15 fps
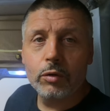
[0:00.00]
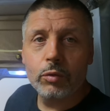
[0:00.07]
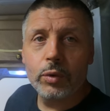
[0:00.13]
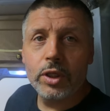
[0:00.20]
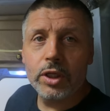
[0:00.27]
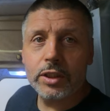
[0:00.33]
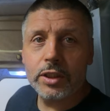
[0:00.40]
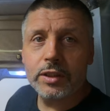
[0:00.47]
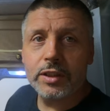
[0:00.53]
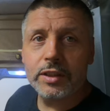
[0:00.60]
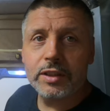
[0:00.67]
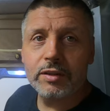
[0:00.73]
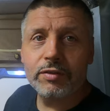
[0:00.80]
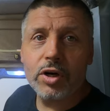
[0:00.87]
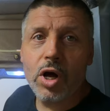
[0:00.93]
We looked at the
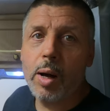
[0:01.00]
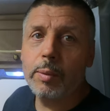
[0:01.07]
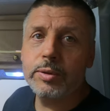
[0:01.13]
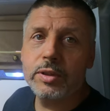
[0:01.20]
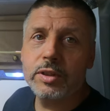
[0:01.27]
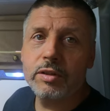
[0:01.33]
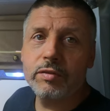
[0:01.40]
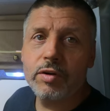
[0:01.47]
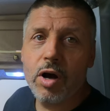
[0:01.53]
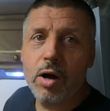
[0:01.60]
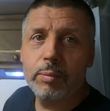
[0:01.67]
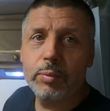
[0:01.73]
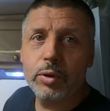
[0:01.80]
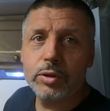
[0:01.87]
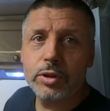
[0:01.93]
different options of
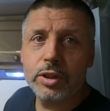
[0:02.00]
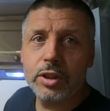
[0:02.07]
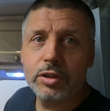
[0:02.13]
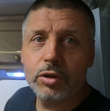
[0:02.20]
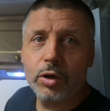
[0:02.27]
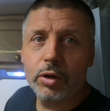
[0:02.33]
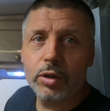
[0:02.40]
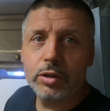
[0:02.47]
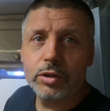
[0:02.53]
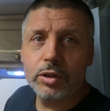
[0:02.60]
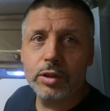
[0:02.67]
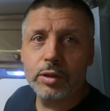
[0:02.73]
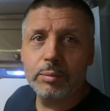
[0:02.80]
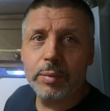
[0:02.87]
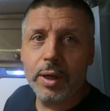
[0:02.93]
composting toilets you
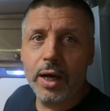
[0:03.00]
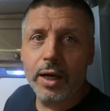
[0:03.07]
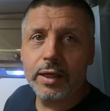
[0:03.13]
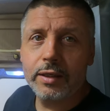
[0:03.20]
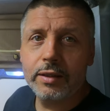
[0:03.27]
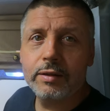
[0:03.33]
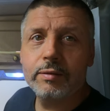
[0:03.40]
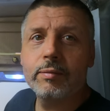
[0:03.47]
can buy.